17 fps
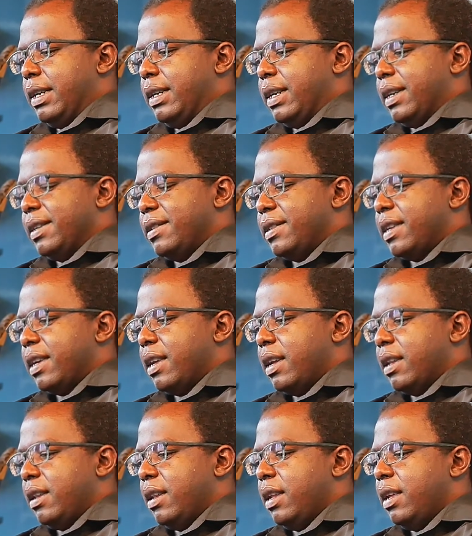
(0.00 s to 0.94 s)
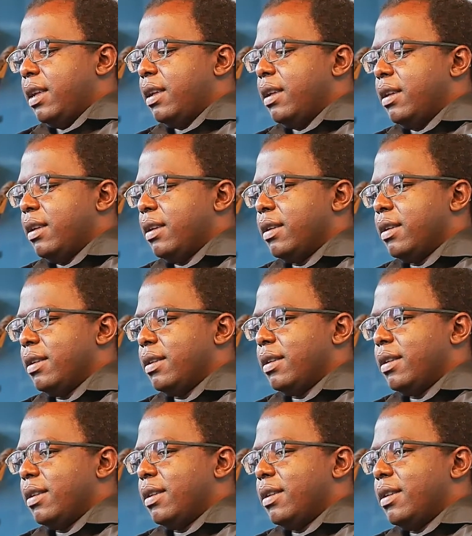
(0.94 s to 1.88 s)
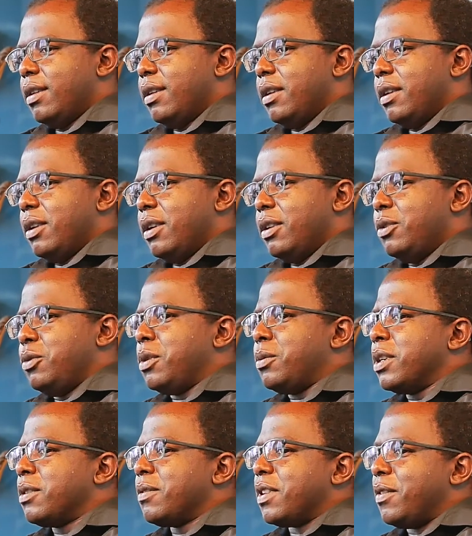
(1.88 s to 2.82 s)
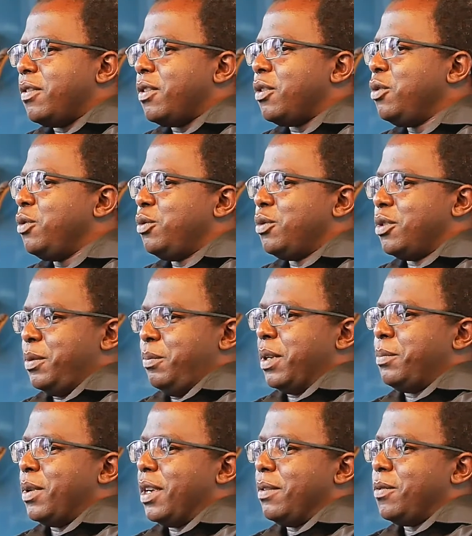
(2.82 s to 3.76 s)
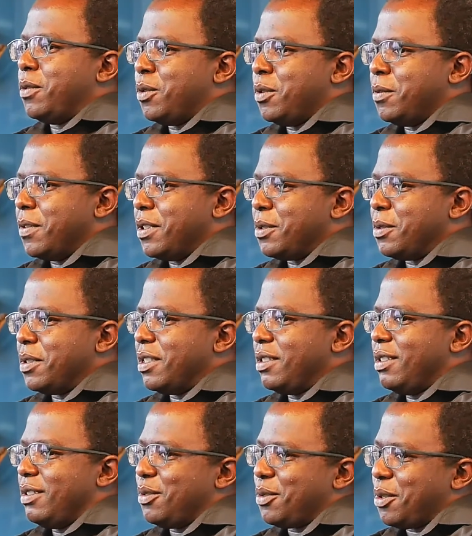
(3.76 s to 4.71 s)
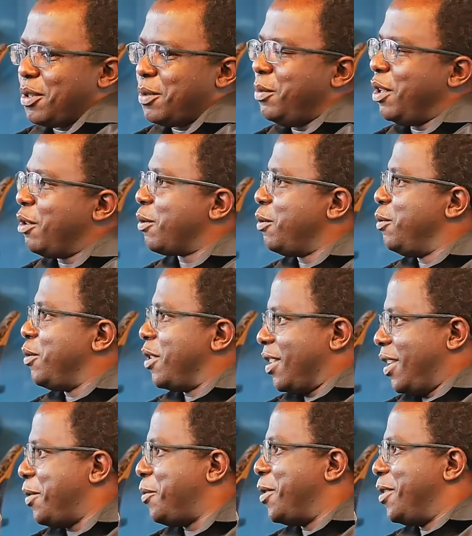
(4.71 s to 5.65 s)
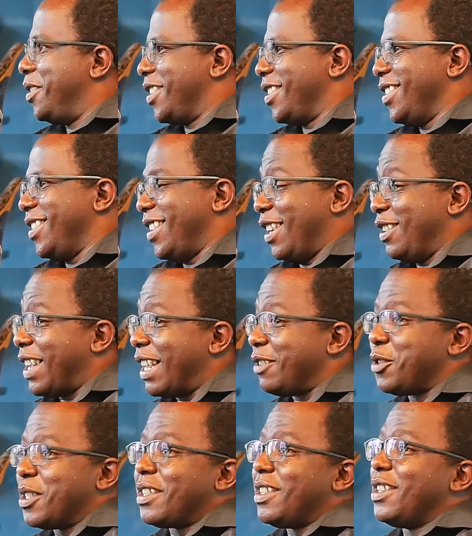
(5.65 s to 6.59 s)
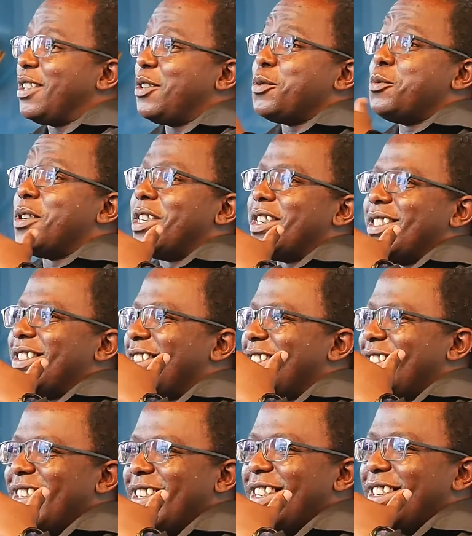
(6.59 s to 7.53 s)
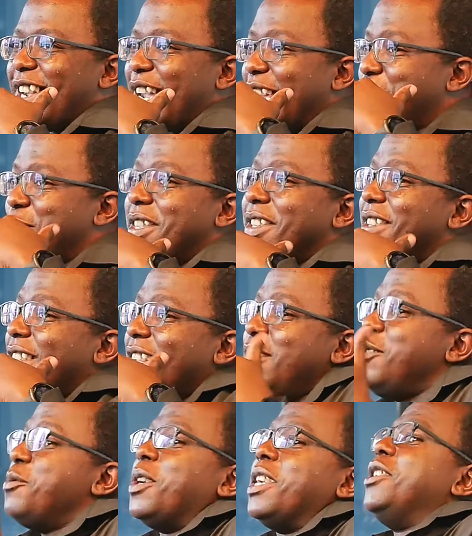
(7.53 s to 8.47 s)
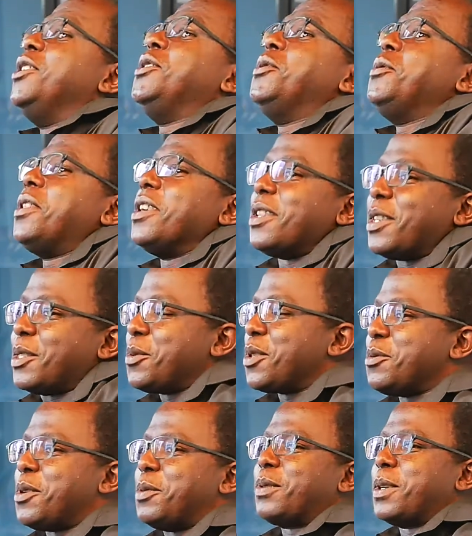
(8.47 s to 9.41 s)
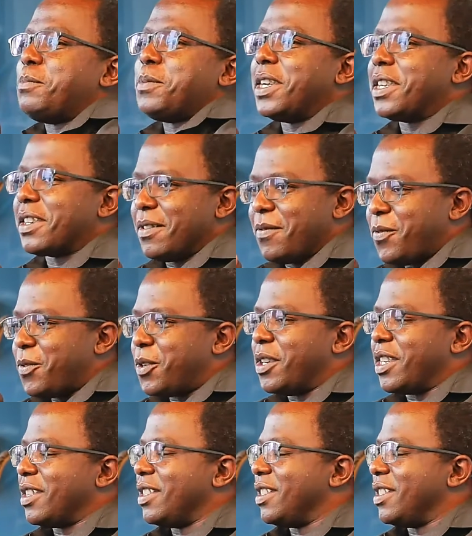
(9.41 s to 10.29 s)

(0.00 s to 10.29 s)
And secondly, you are one of the few who was prepared for COVID. So just talk me through what that was. And I don't think you were. I don't think anyone knew that that's what they were preparing for at the